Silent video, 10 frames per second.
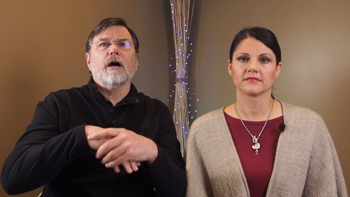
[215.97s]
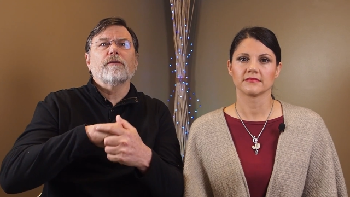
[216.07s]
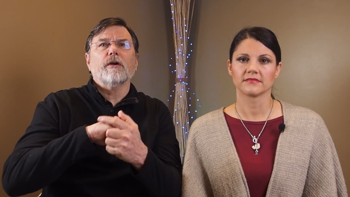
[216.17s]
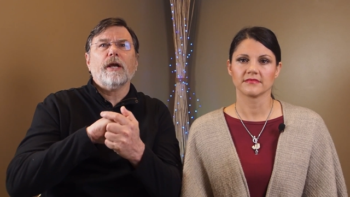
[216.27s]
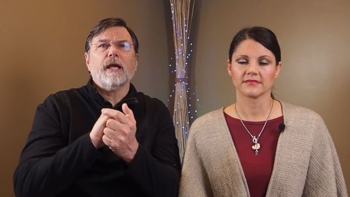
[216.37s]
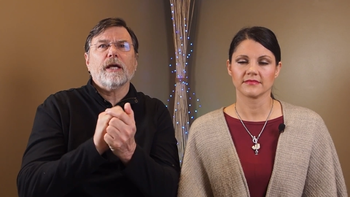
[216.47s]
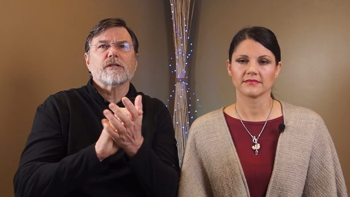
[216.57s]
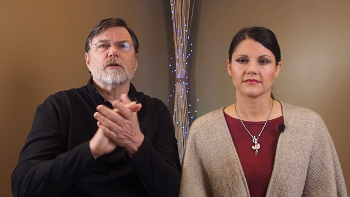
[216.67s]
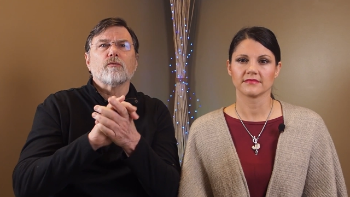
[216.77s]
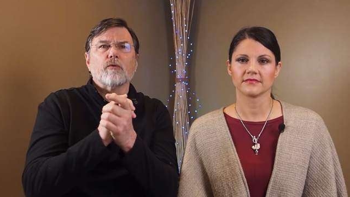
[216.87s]
Speaker 1: of your
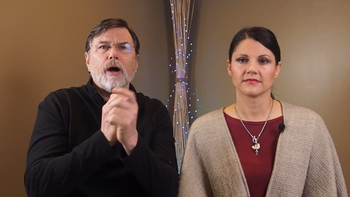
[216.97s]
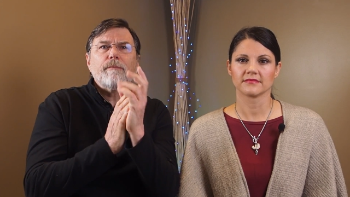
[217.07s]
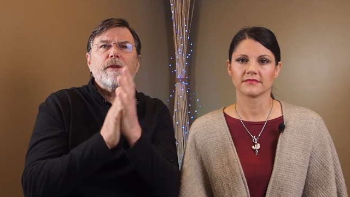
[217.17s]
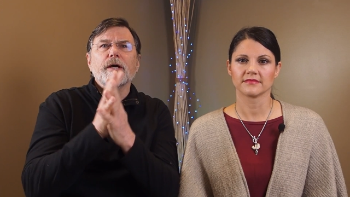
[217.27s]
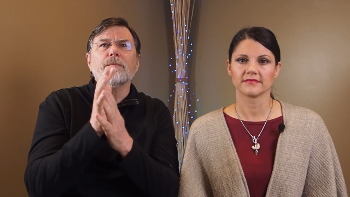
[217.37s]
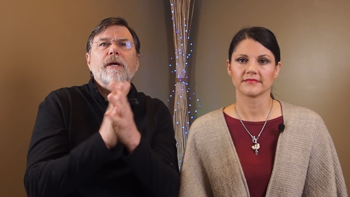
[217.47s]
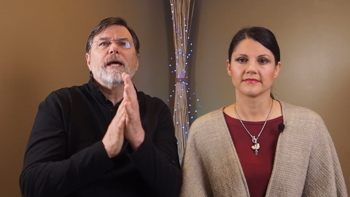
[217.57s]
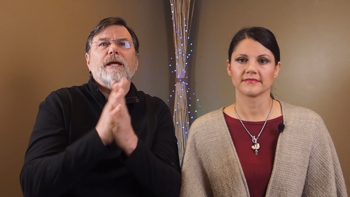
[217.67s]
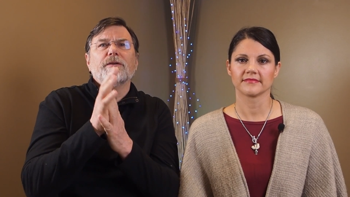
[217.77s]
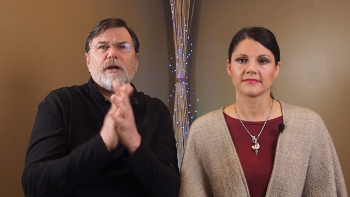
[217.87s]
hands and rub them
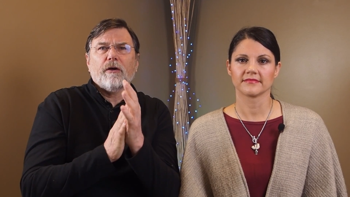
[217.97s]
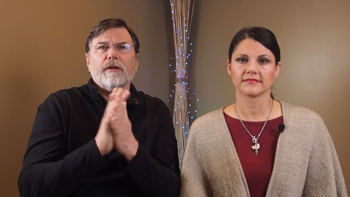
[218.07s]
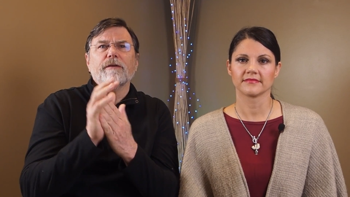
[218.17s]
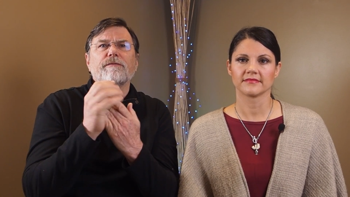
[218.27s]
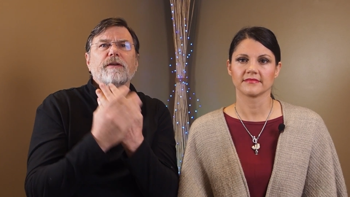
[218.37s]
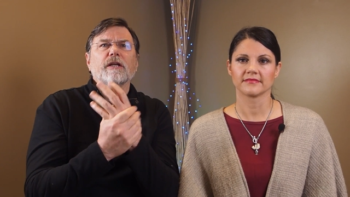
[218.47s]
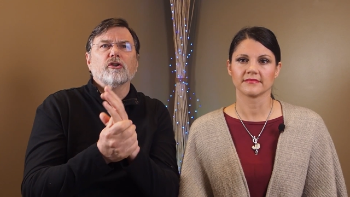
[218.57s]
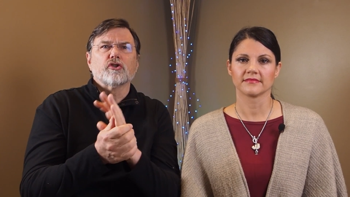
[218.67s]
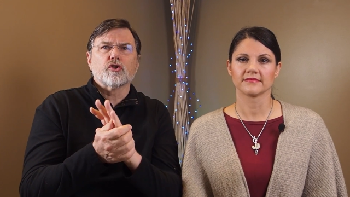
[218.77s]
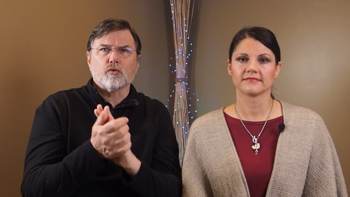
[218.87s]
until they
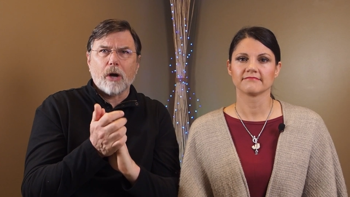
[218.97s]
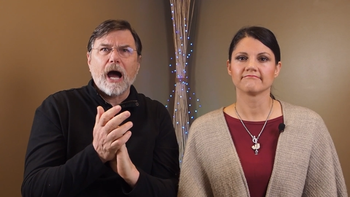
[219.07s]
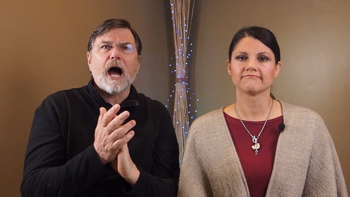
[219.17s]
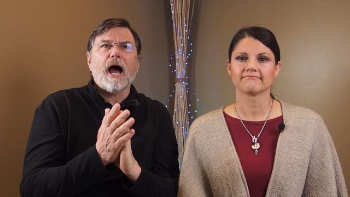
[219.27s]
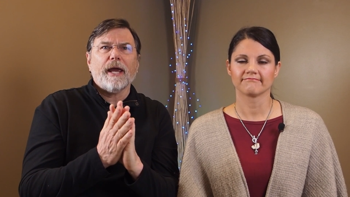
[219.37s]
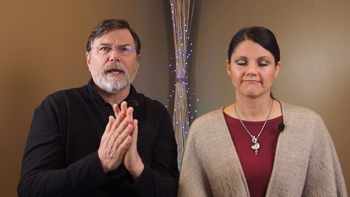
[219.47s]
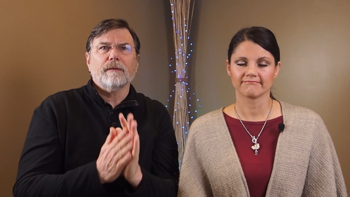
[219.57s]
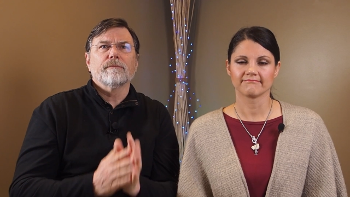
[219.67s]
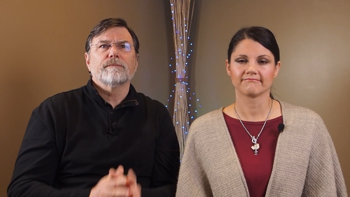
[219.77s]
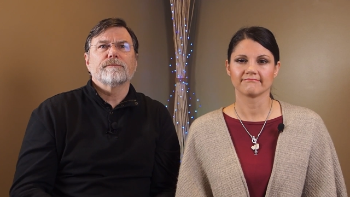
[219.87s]
feel
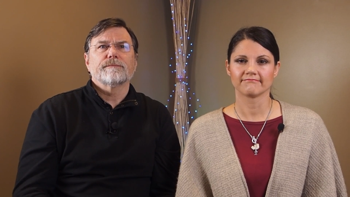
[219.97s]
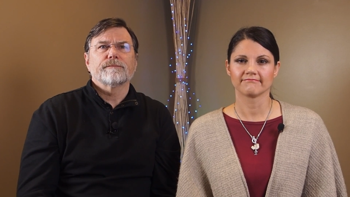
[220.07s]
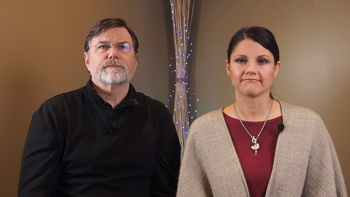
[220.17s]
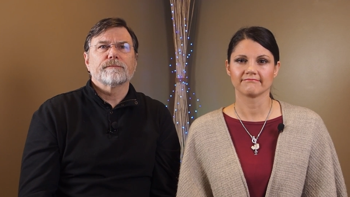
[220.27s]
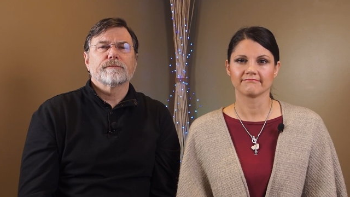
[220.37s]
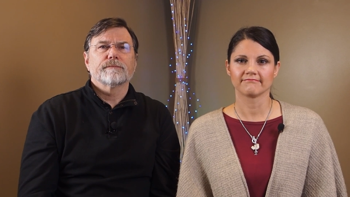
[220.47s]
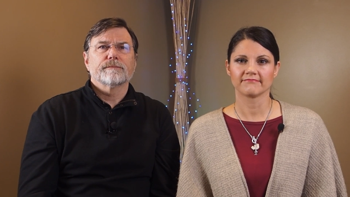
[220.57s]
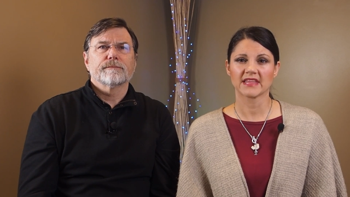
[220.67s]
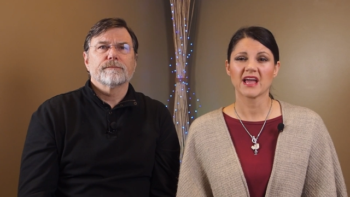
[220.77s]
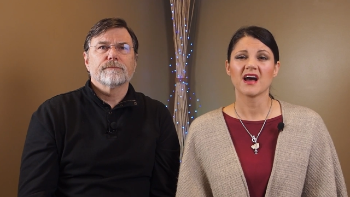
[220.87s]
dry.
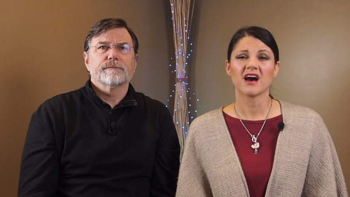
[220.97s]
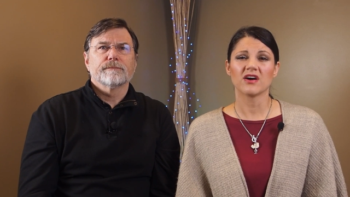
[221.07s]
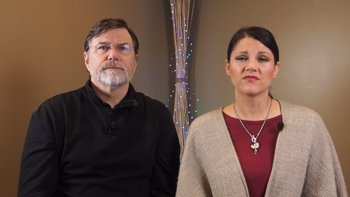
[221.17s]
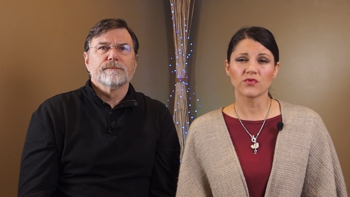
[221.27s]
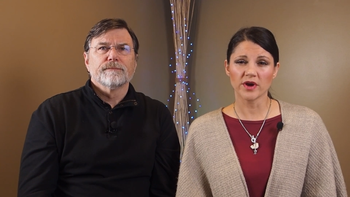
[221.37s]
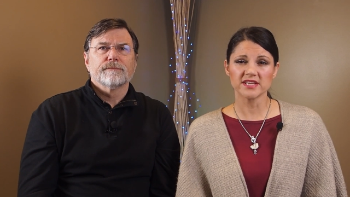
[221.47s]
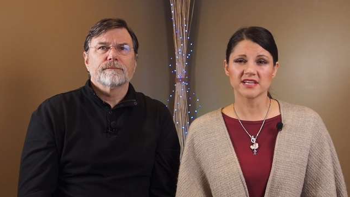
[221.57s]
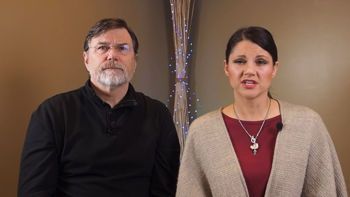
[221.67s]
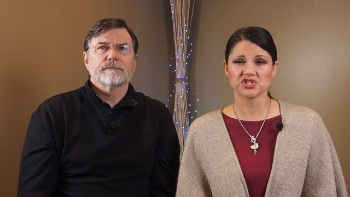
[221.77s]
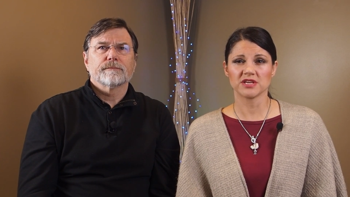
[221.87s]

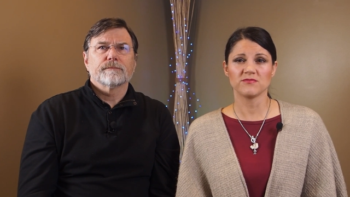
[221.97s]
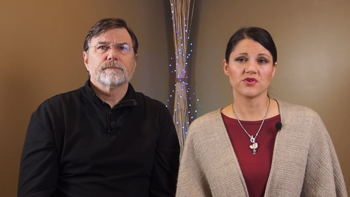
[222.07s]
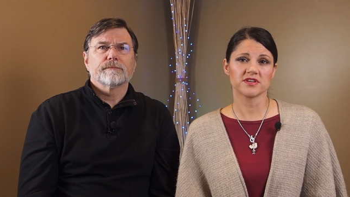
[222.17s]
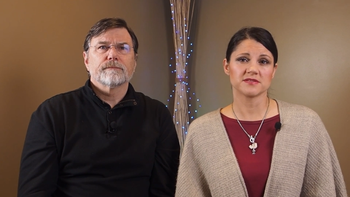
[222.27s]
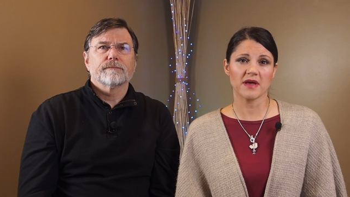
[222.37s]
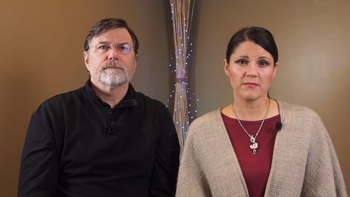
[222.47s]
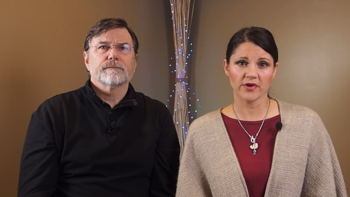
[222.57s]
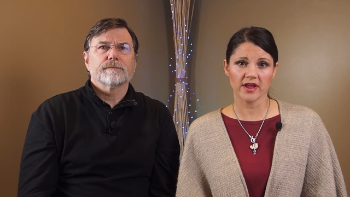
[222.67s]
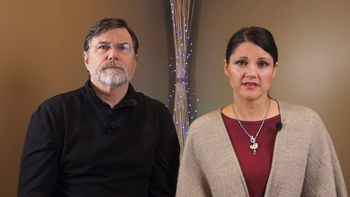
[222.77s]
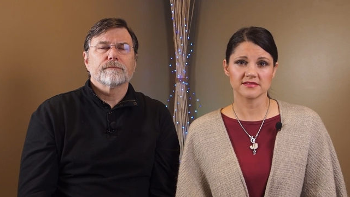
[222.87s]
Speaker 2: Avoid touching mucous
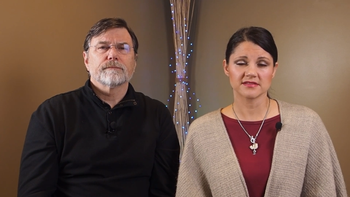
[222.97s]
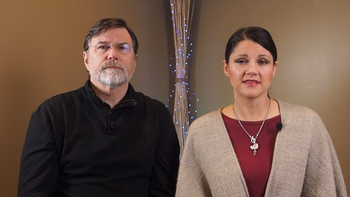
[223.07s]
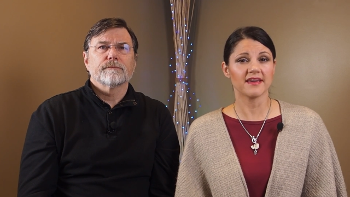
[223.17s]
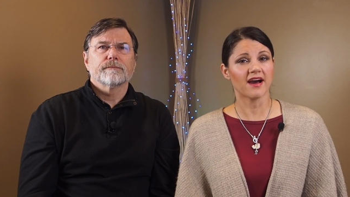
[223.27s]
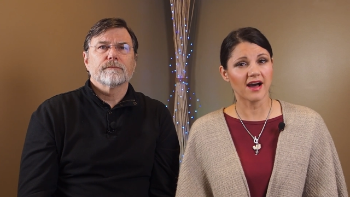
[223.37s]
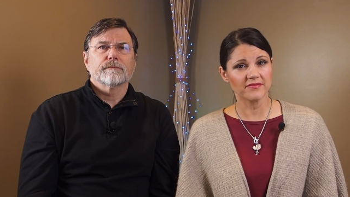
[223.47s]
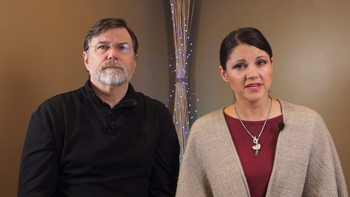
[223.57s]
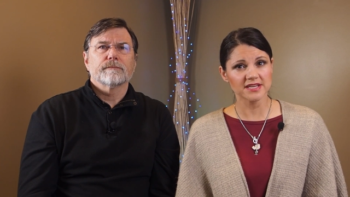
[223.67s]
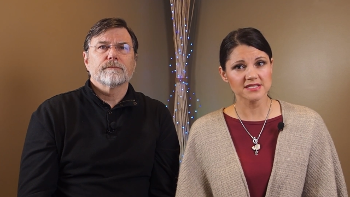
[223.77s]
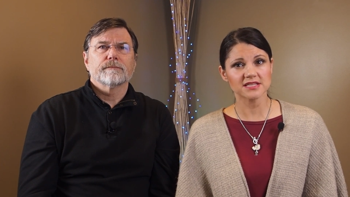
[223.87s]
membranes. The
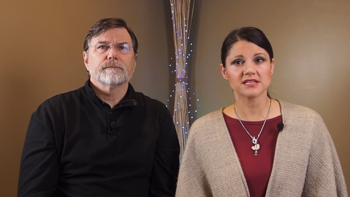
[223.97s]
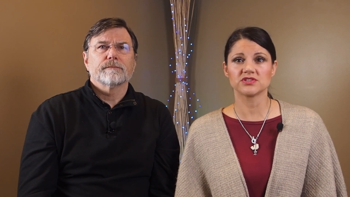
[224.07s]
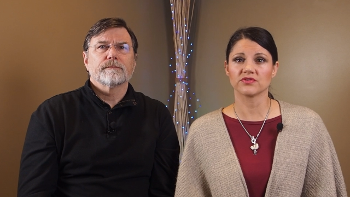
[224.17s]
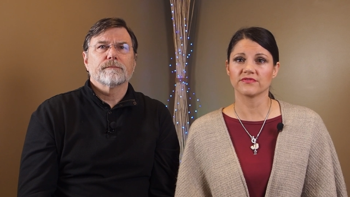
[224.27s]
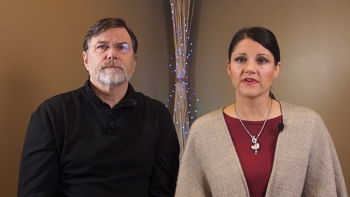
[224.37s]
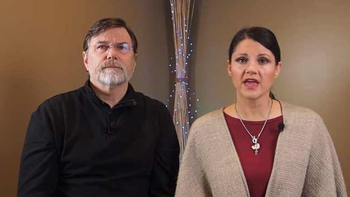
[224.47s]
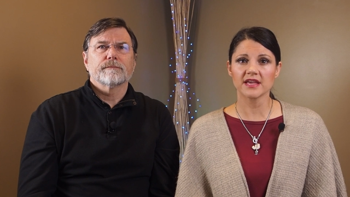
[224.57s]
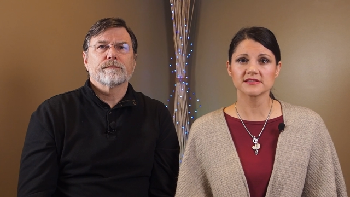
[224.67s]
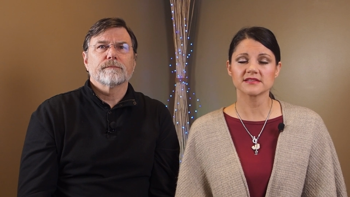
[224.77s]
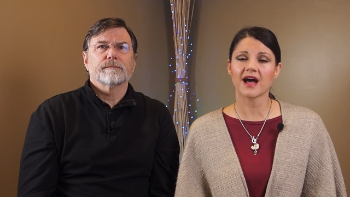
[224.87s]
obvious is your
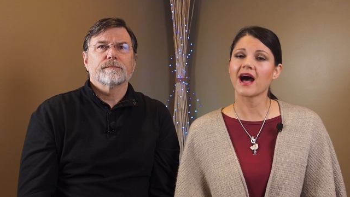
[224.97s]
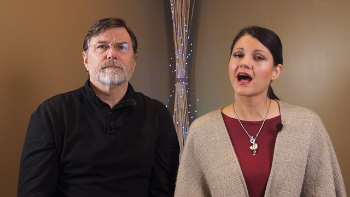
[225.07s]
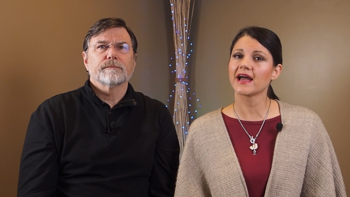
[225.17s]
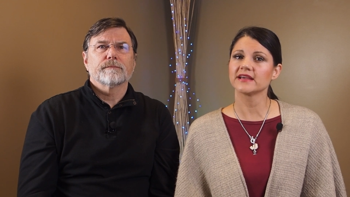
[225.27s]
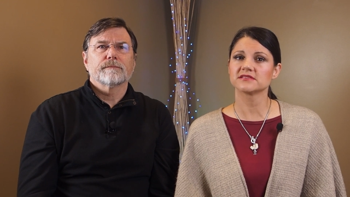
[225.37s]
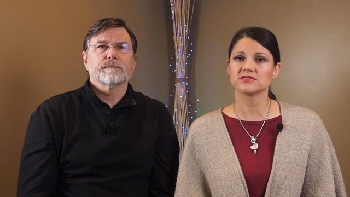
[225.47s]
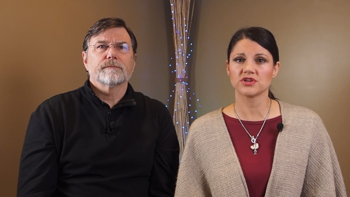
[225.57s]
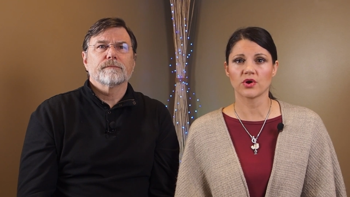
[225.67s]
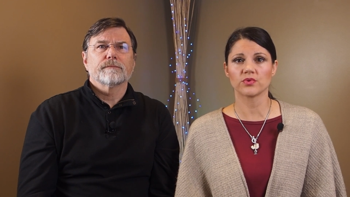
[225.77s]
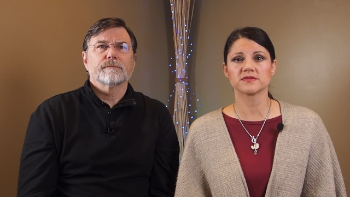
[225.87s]
face, eyes,
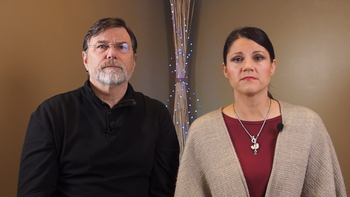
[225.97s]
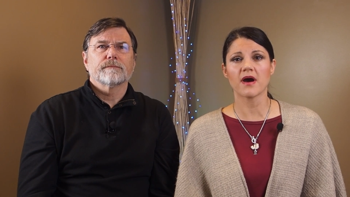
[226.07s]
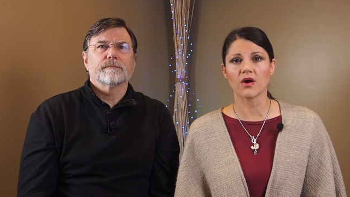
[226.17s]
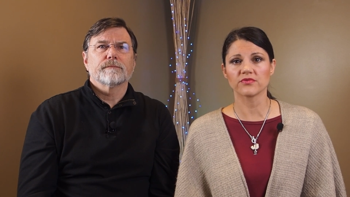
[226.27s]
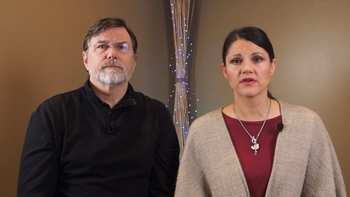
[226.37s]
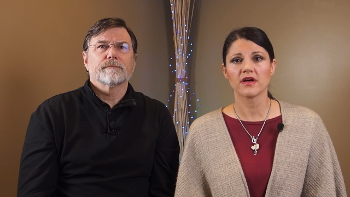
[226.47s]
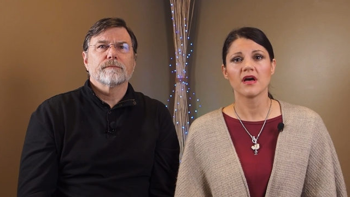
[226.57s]
nose, mouth,